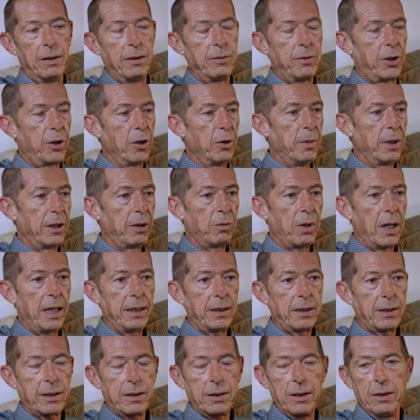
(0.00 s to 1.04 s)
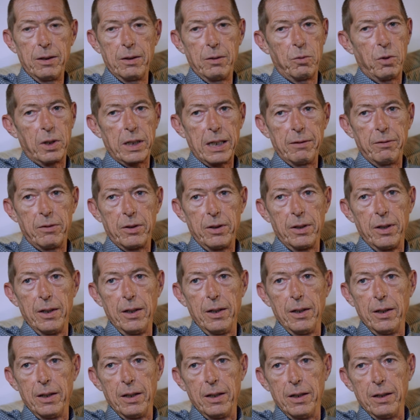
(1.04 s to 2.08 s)
human rights
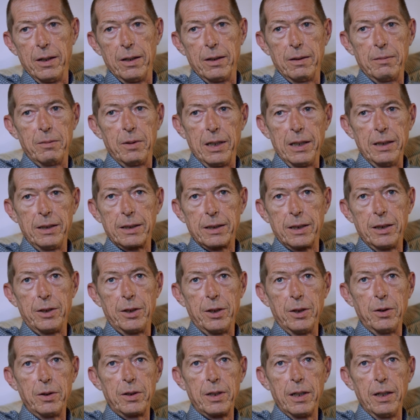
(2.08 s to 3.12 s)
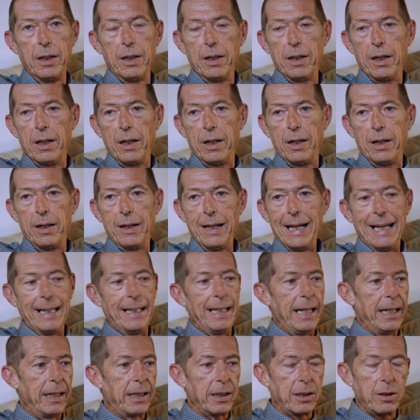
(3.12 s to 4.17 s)
institute, and
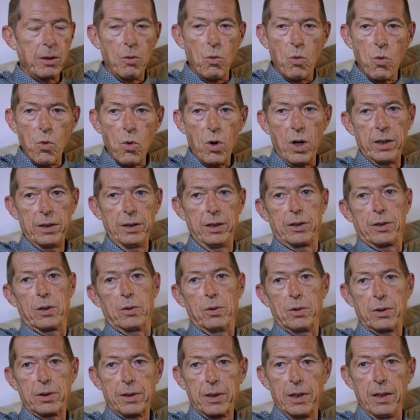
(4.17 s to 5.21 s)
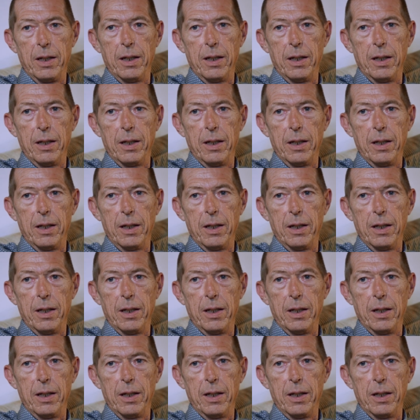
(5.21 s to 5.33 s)
it is one source.